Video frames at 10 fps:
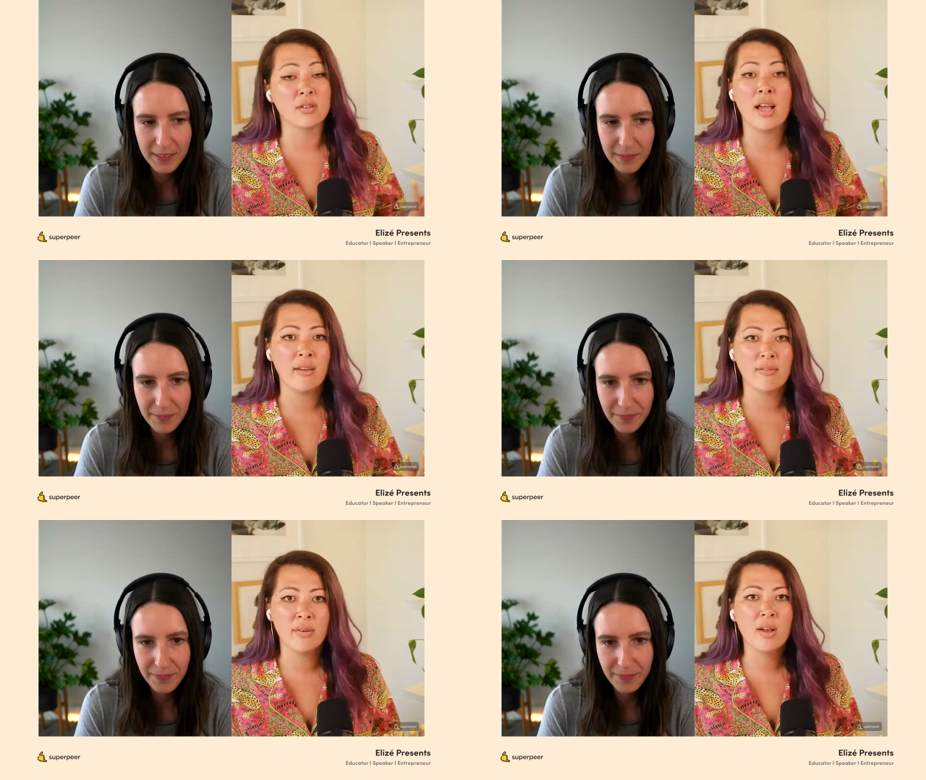Speaker 1: your life,
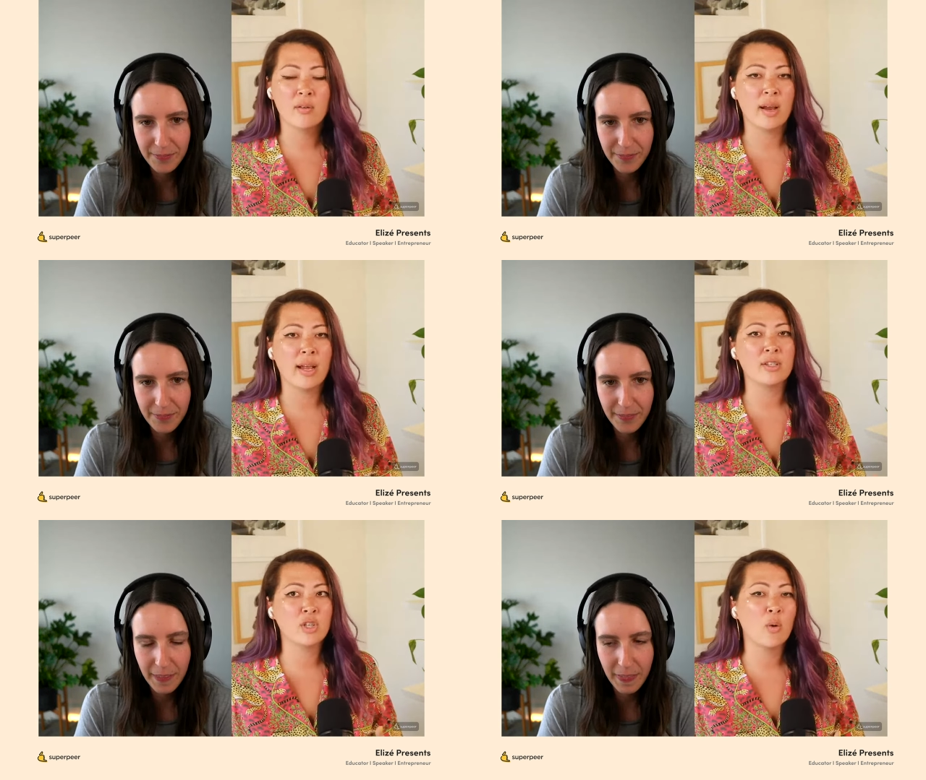right?
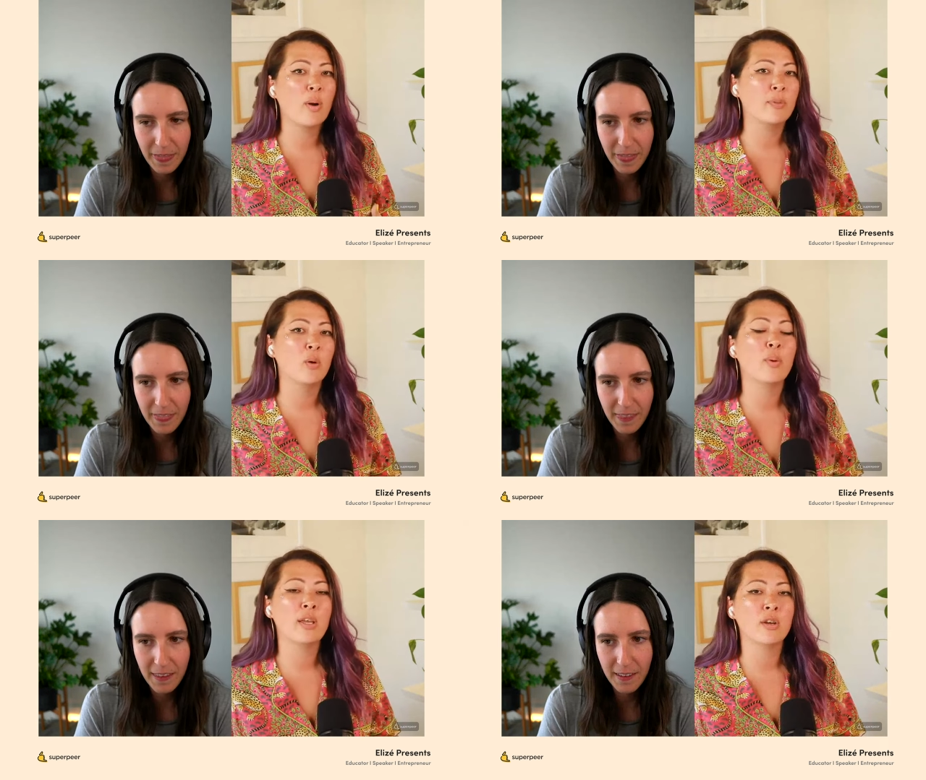Show up the
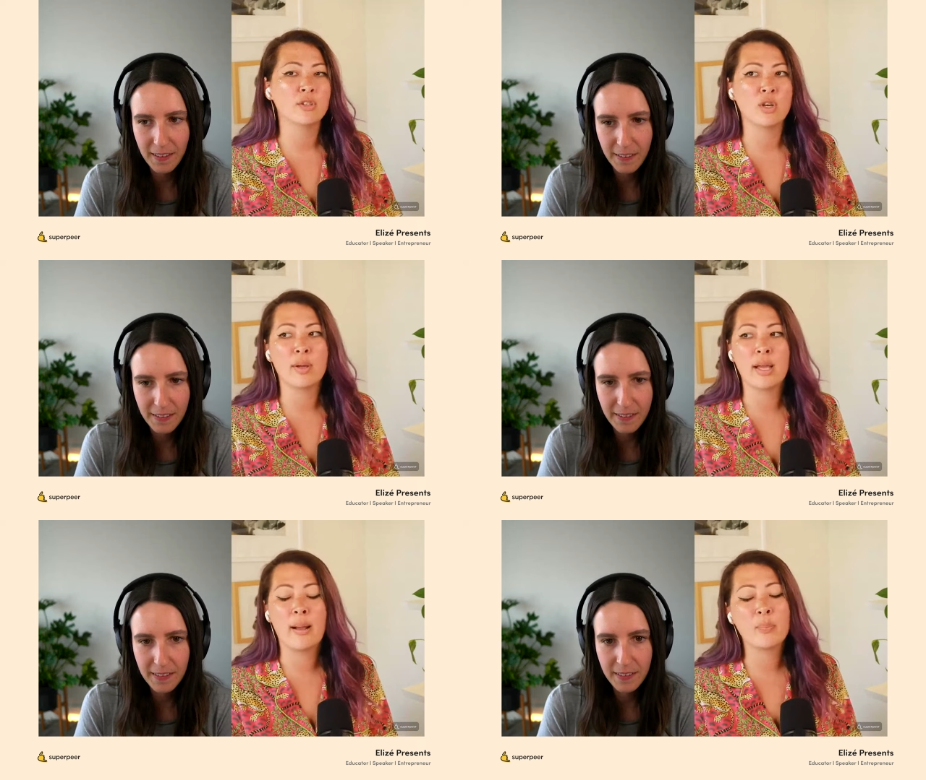way you're showing
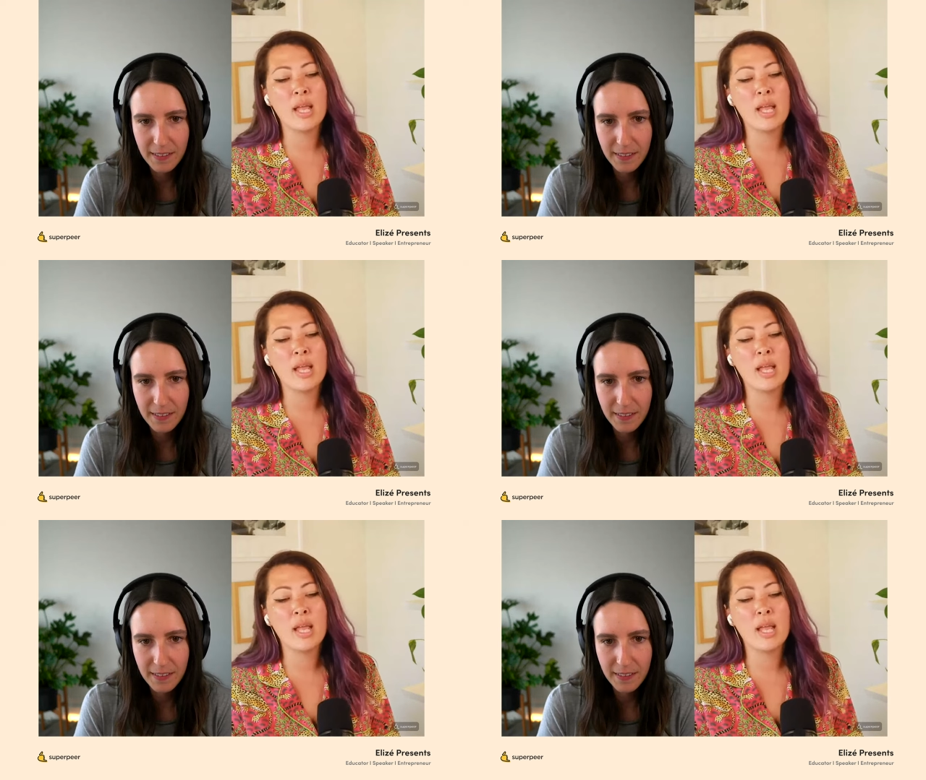up.